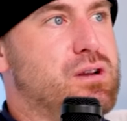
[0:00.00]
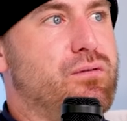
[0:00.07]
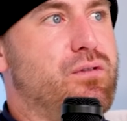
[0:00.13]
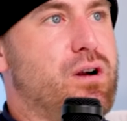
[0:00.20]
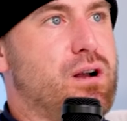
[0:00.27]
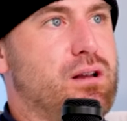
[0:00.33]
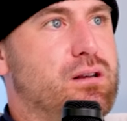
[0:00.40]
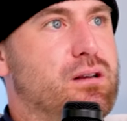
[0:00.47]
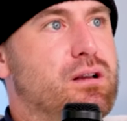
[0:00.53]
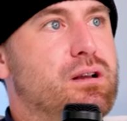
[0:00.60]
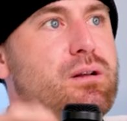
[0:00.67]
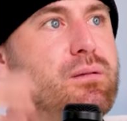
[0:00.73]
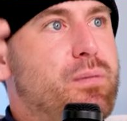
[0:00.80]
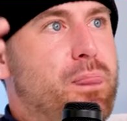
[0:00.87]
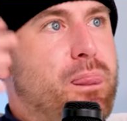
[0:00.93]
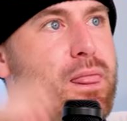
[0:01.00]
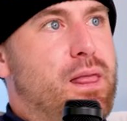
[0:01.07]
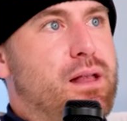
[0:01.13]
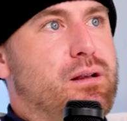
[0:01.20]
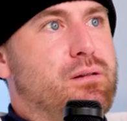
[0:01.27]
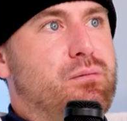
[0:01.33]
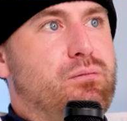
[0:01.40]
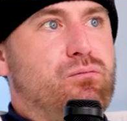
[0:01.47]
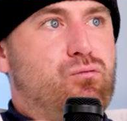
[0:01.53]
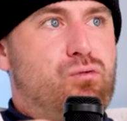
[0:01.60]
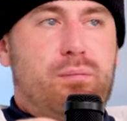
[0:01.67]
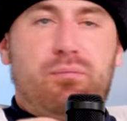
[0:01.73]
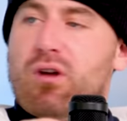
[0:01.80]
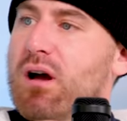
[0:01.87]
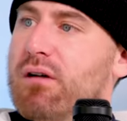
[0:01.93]
and he just got fucking
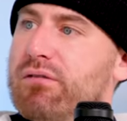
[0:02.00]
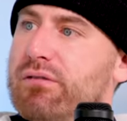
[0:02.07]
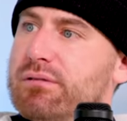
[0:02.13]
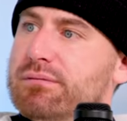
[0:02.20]
ripped